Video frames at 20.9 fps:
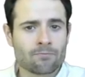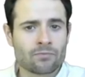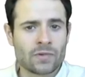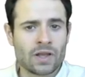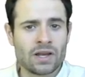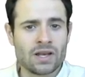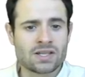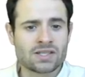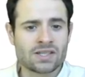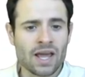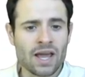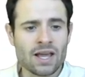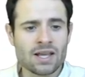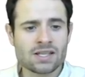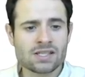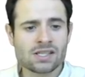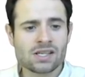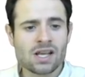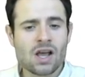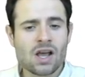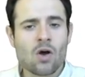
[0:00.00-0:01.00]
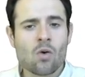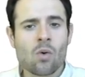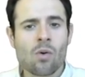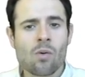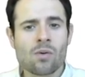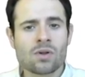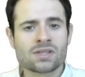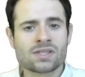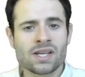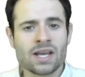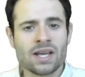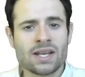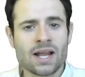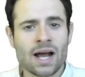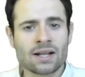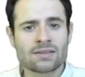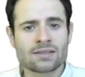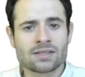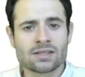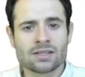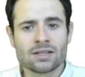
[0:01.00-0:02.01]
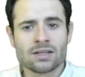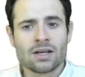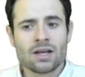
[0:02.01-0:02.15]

In this case, we will say that